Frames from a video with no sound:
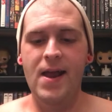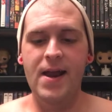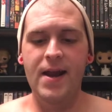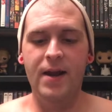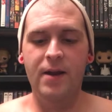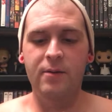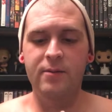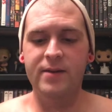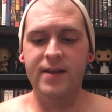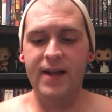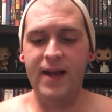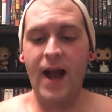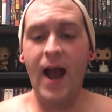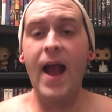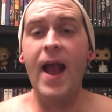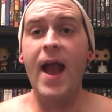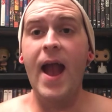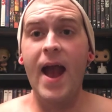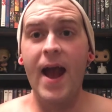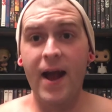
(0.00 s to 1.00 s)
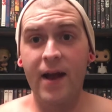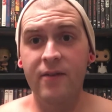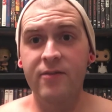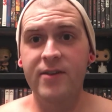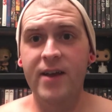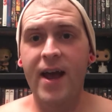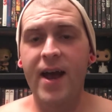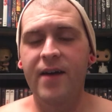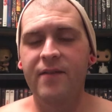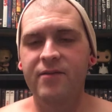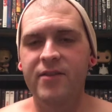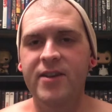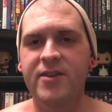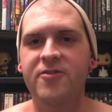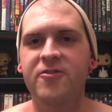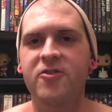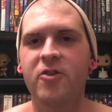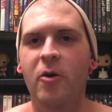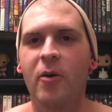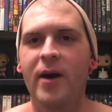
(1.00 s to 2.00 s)
And I was like, I have to have this.
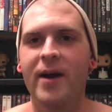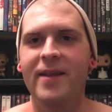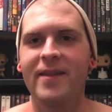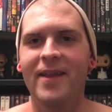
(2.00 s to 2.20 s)
So